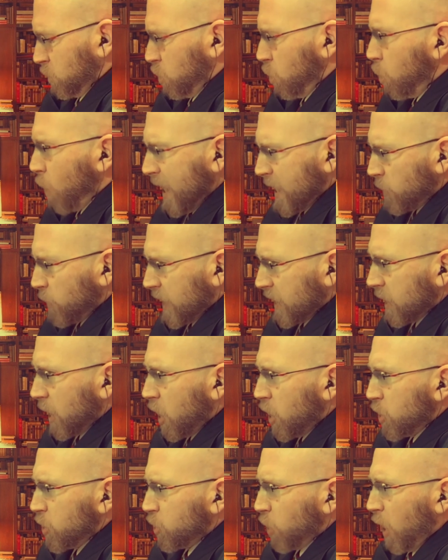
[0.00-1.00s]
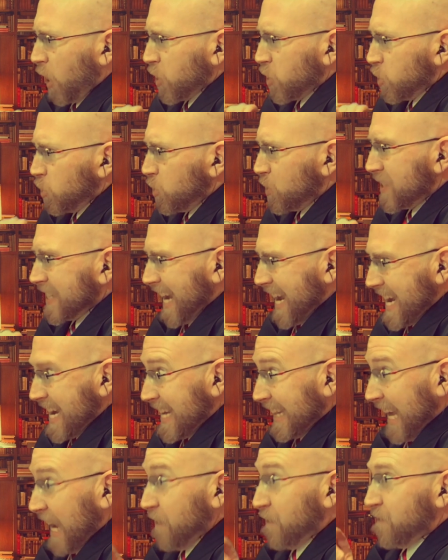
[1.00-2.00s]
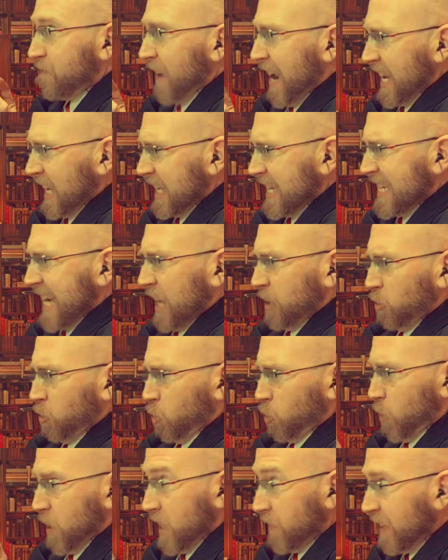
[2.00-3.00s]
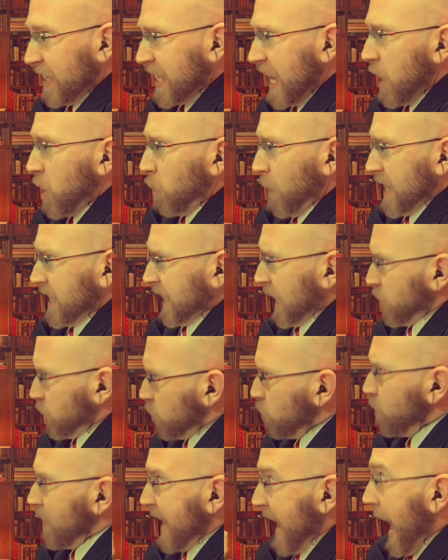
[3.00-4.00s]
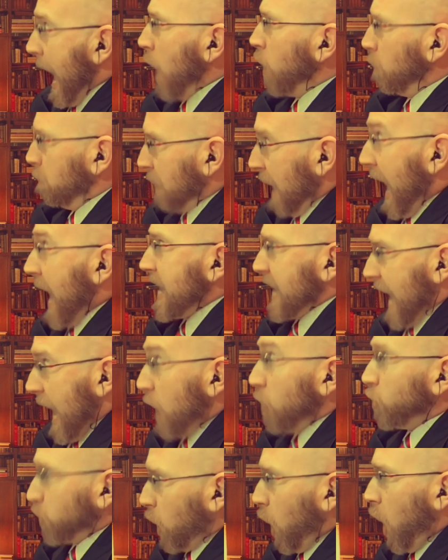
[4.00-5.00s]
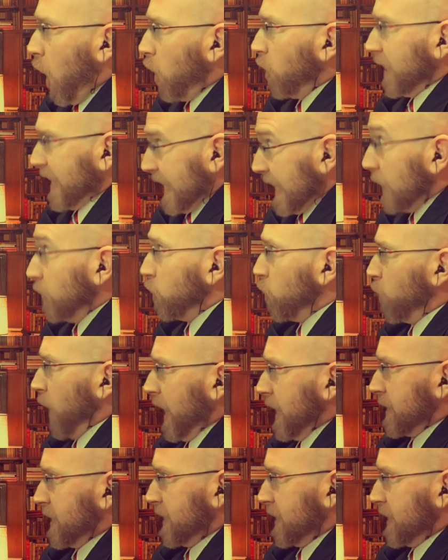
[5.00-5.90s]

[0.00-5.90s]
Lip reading: Wait. So are you saying they finally got rid of it? Wait, can you now buy alcohol in the United